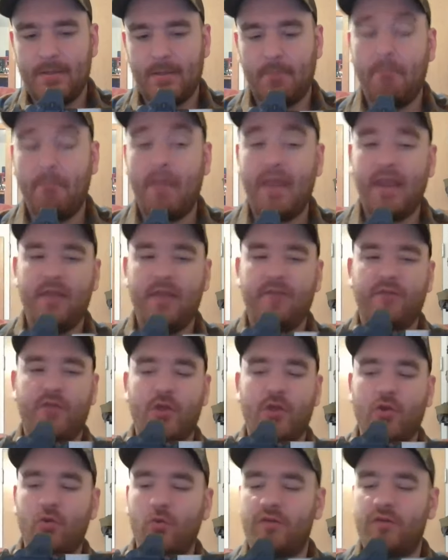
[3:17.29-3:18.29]
Many of
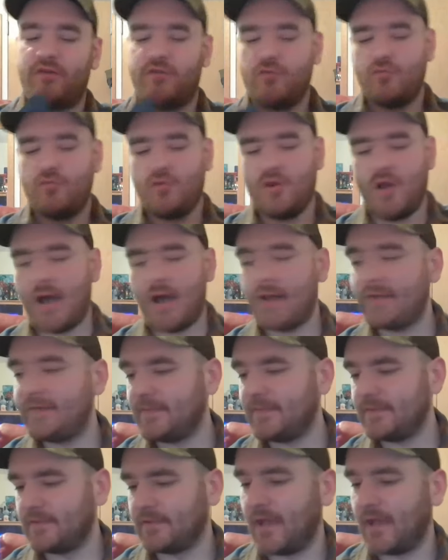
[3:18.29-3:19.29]
you do not
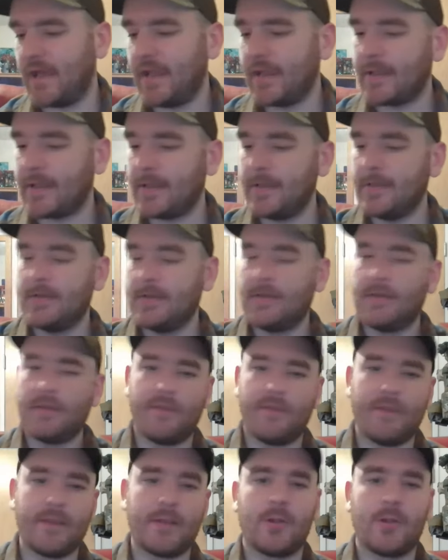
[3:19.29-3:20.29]
like
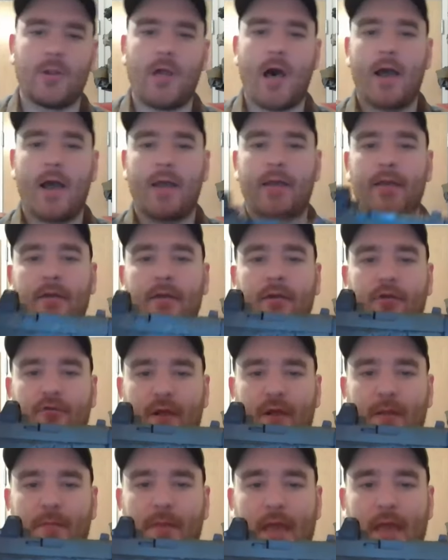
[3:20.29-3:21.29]
the Glock
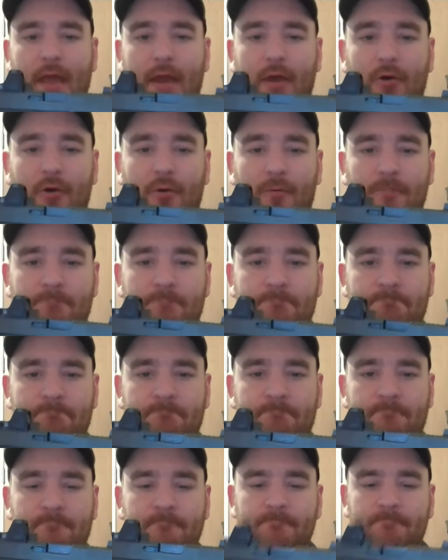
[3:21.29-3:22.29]
grip angle.
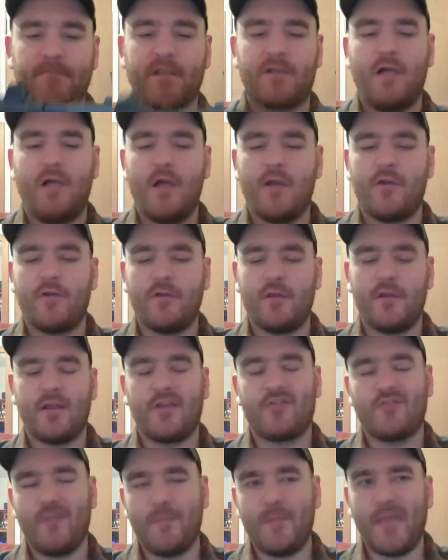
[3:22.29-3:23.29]
The Glock
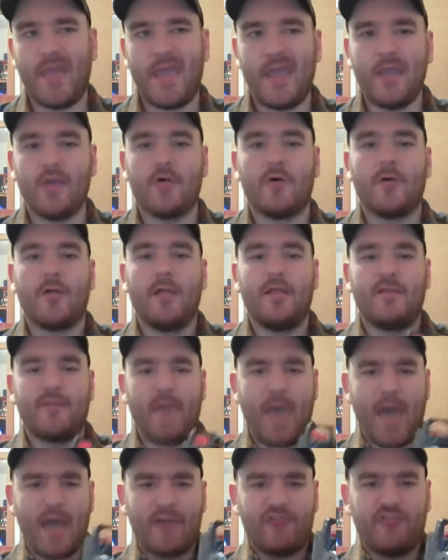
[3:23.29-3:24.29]
grip angle is
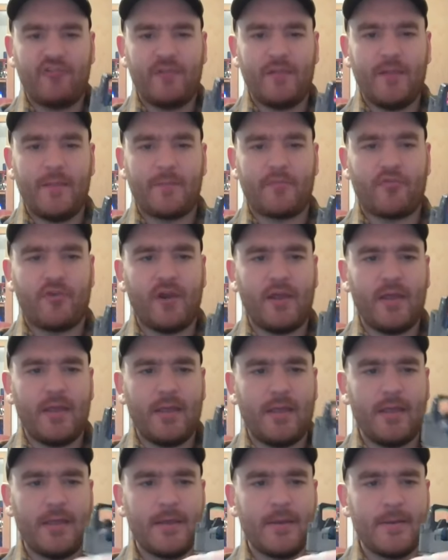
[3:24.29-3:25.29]
actually
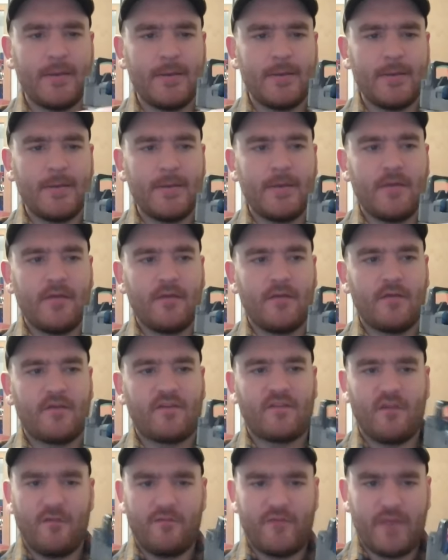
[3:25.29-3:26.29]
pretty
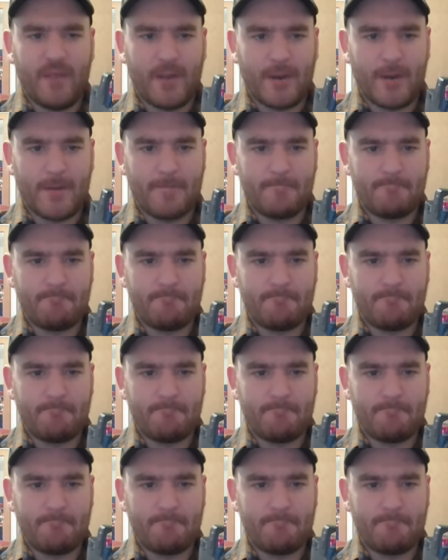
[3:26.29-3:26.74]
severe.